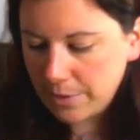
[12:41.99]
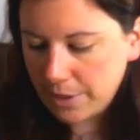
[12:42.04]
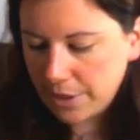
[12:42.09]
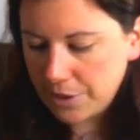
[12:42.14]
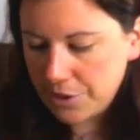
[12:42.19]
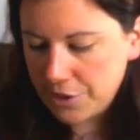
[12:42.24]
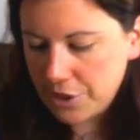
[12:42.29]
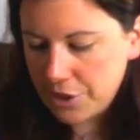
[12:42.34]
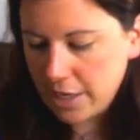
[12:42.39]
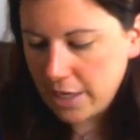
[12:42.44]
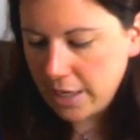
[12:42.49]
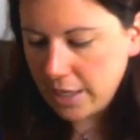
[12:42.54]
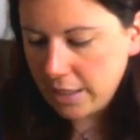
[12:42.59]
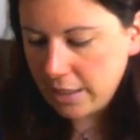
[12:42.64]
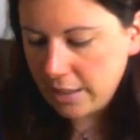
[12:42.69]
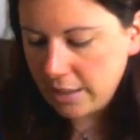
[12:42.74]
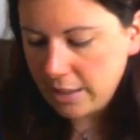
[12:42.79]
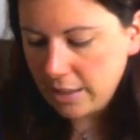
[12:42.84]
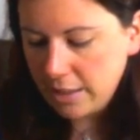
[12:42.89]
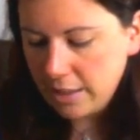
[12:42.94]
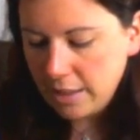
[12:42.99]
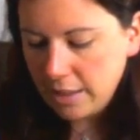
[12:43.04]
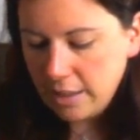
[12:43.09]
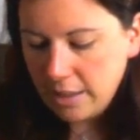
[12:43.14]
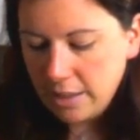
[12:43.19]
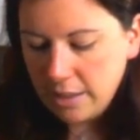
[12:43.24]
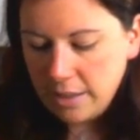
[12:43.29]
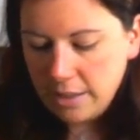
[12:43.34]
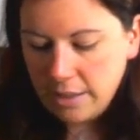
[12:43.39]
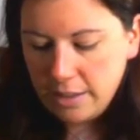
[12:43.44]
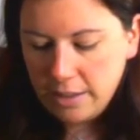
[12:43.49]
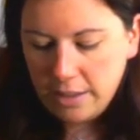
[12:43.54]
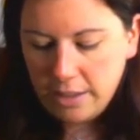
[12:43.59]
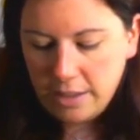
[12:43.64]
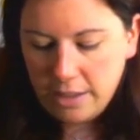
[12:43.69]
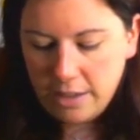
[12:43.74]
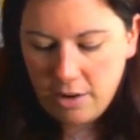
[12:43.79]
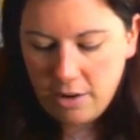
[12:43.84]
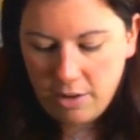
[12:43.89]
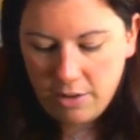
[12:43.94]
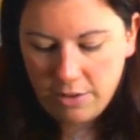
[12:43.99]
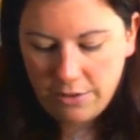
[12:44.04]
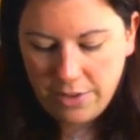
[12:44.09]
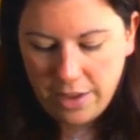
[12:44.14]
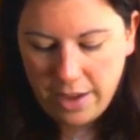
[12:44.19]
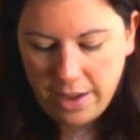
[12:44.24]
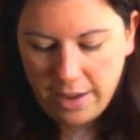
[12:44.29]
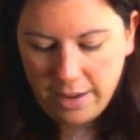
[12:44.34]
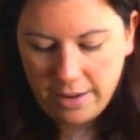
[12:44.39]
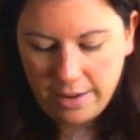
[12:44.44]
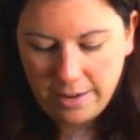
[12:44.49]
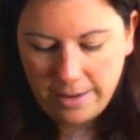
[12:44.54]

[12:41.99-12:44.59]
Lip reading: tensioning and all of that.